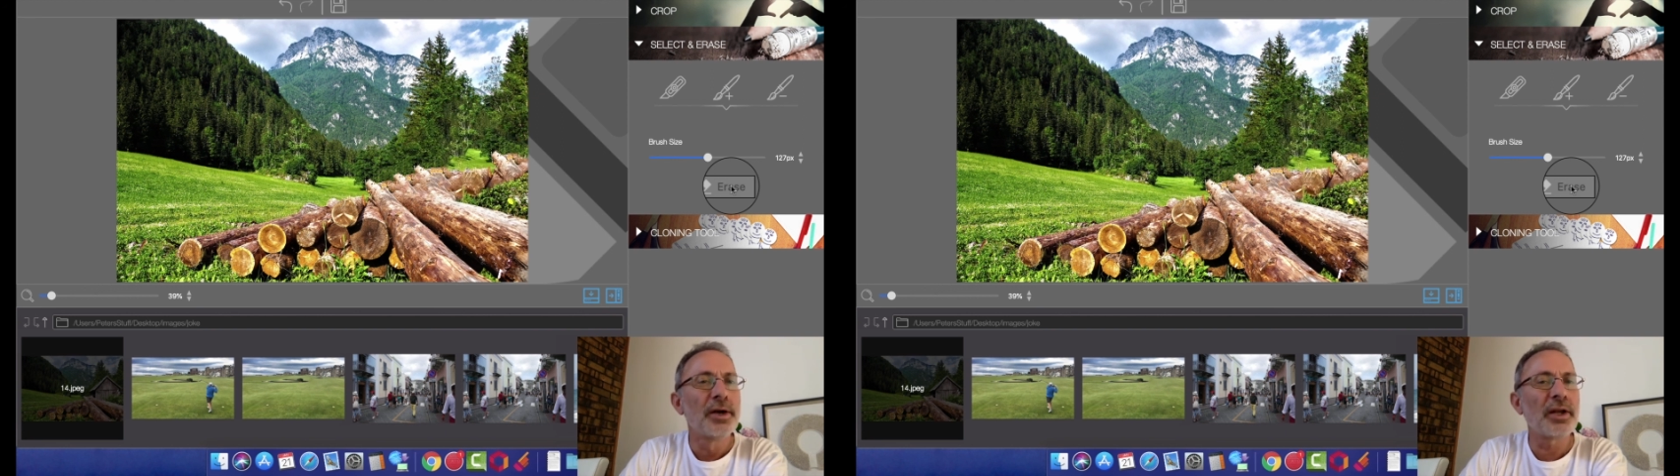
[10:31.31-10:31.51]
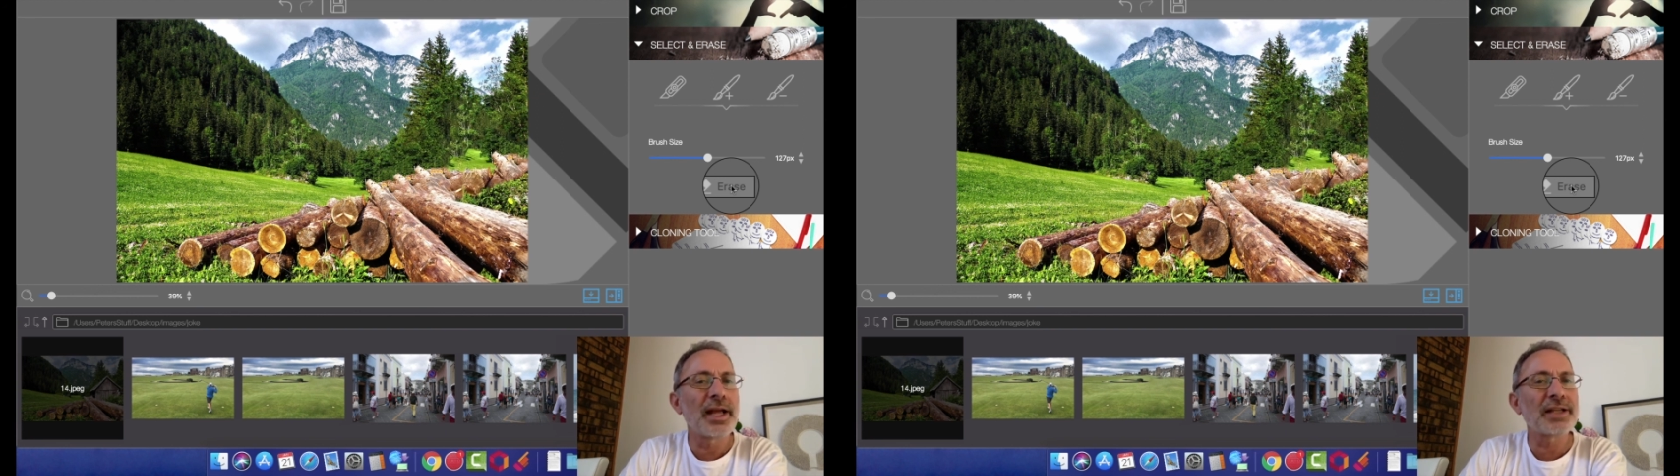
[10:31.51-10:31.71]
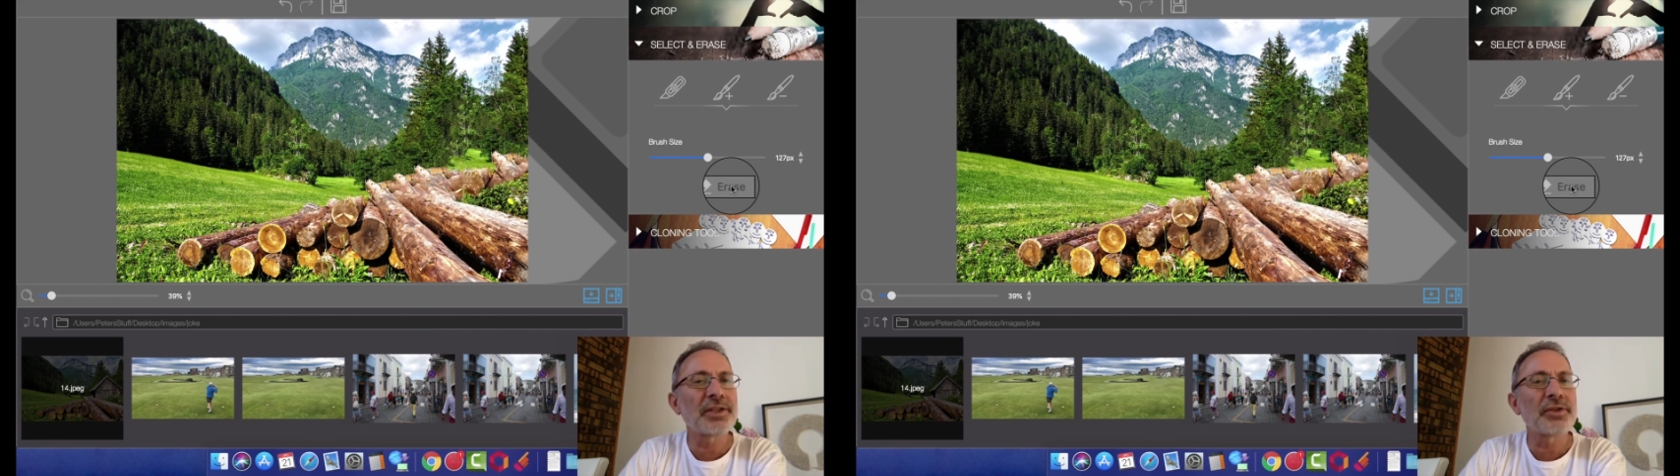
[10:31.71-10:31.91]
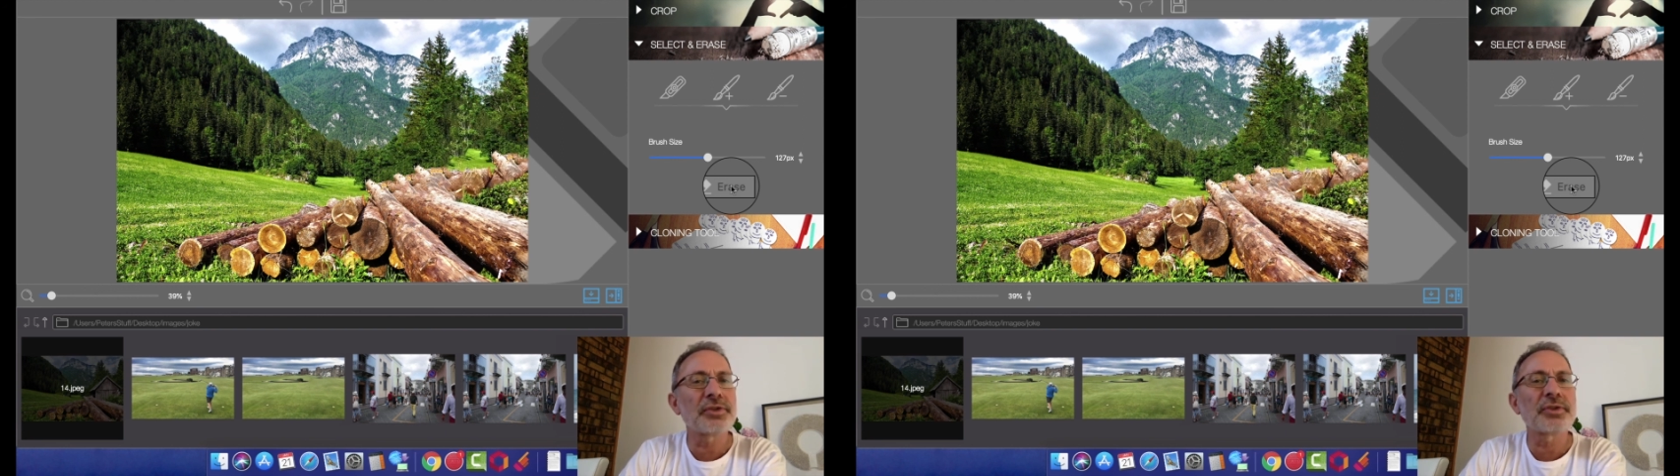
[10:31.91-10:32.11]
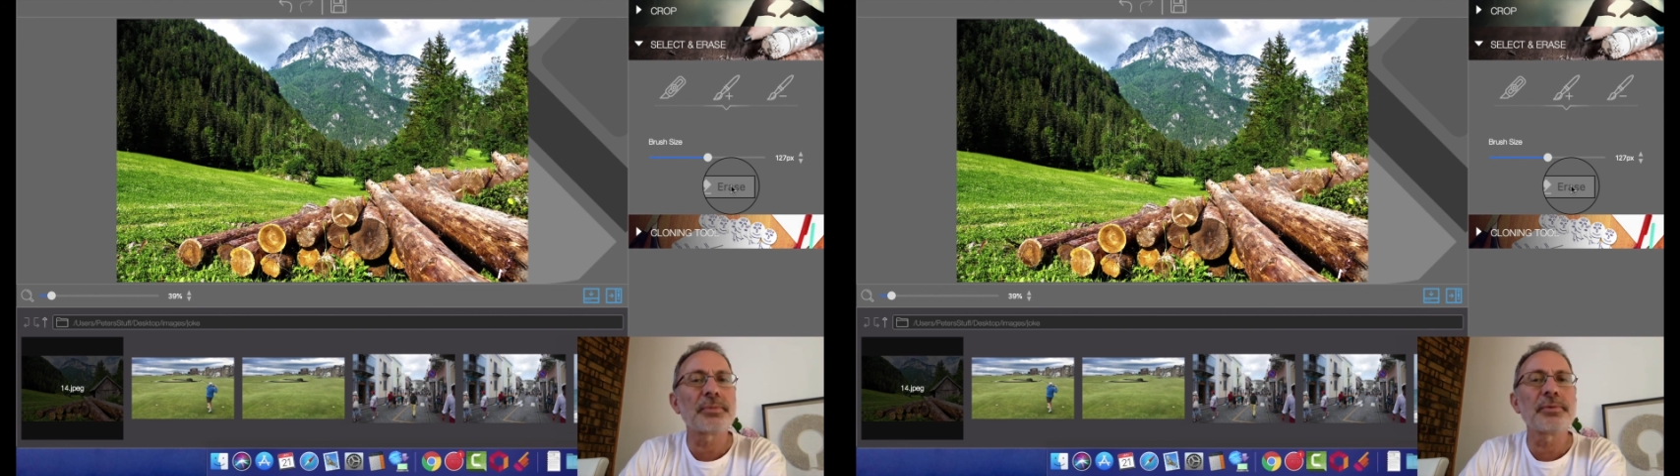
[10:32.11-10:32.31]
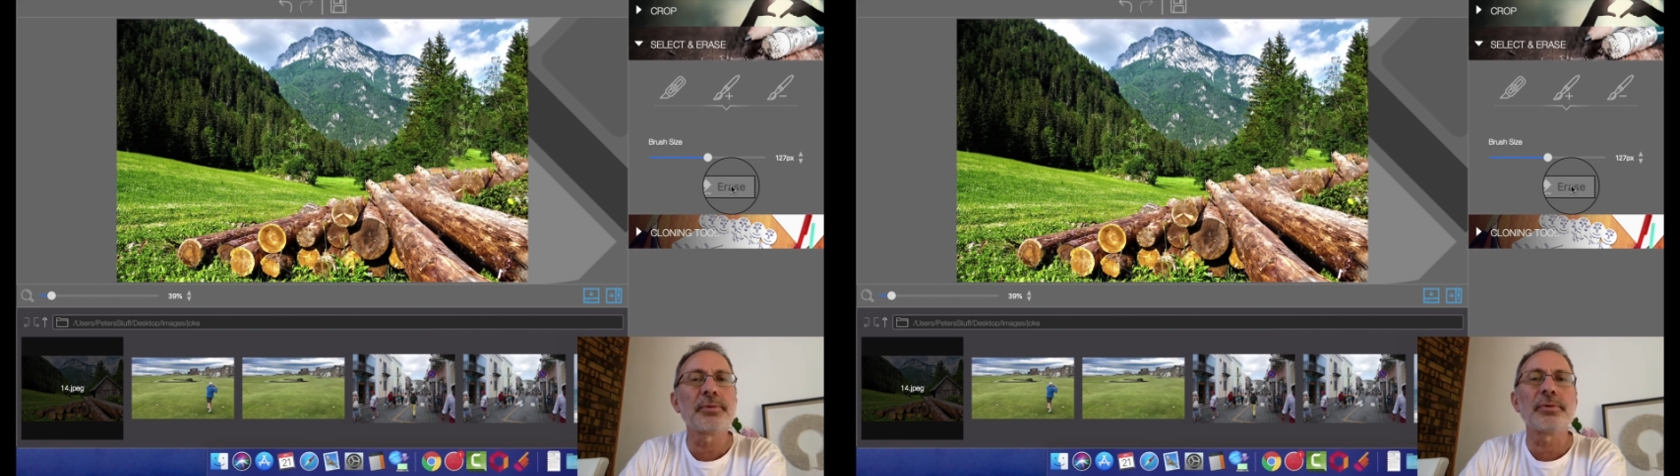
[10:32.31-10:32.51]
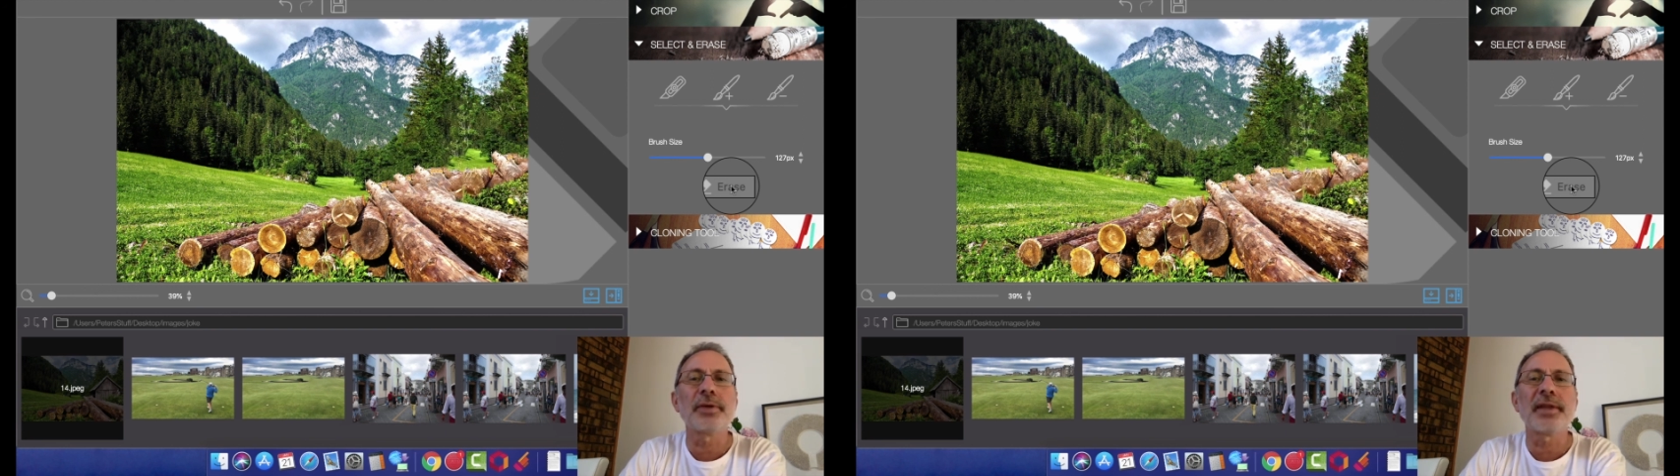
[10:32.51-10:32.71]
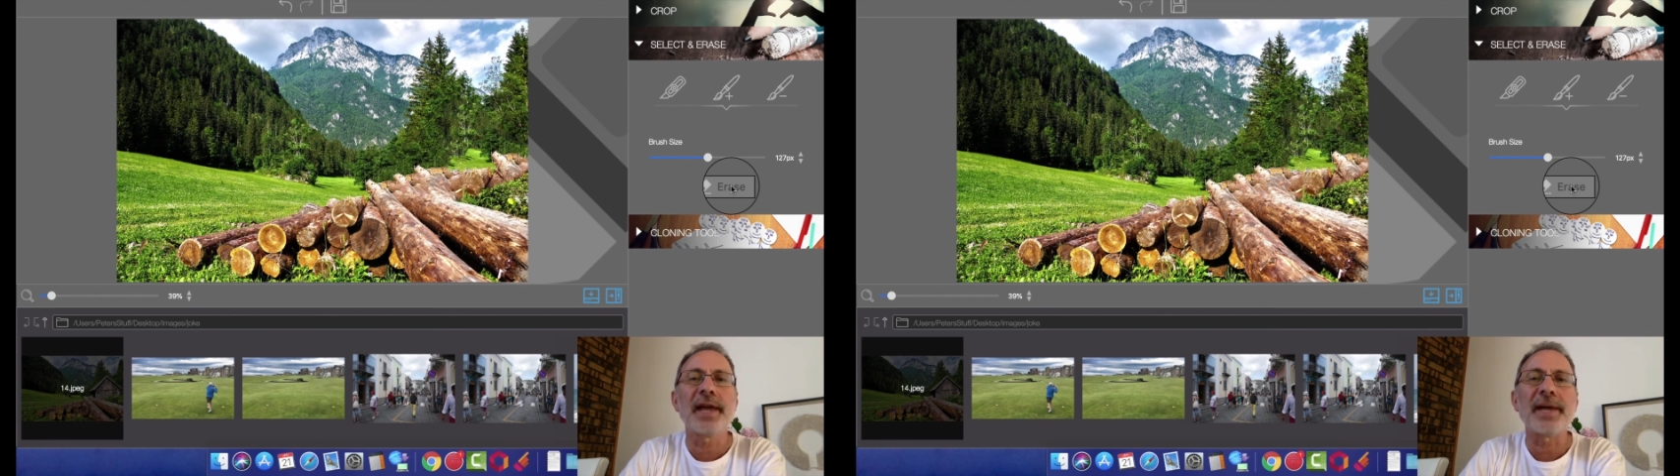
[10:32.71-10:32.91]
I'll ask you to sub. Oh,
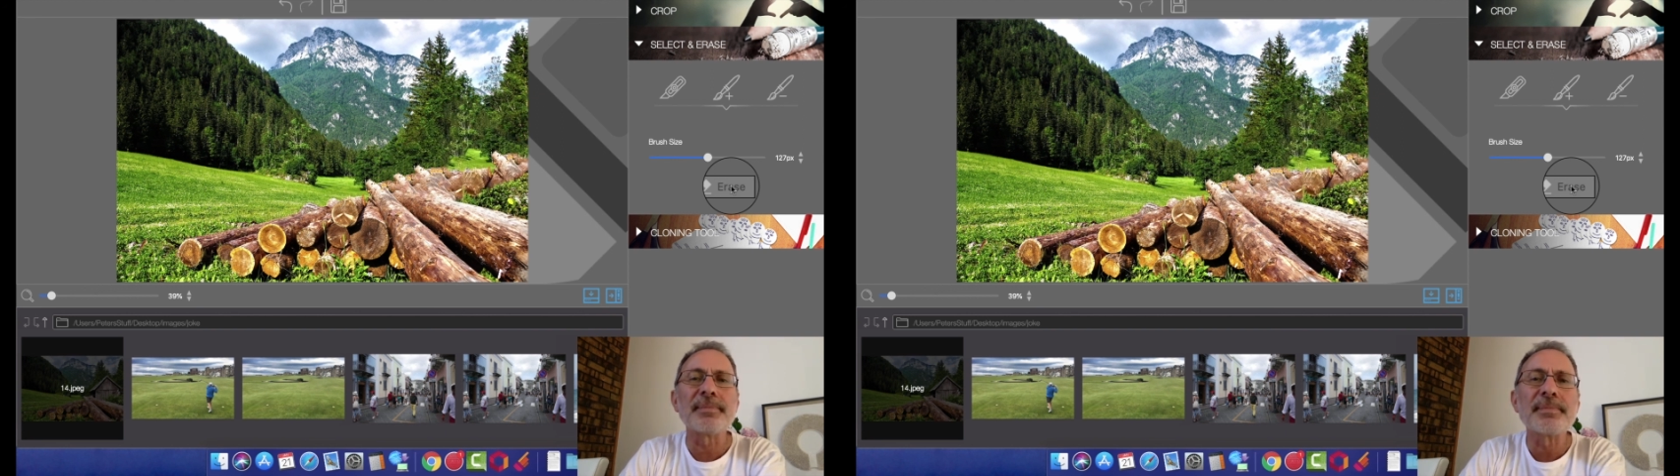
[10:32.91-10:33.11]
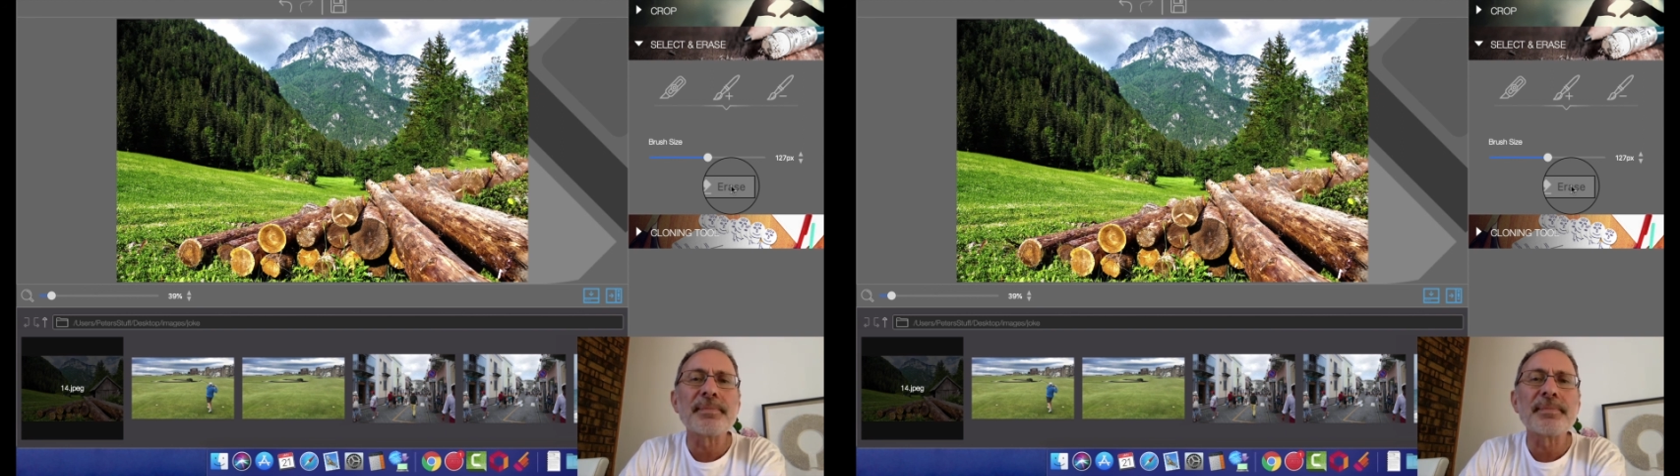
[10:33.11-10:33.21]
look at that.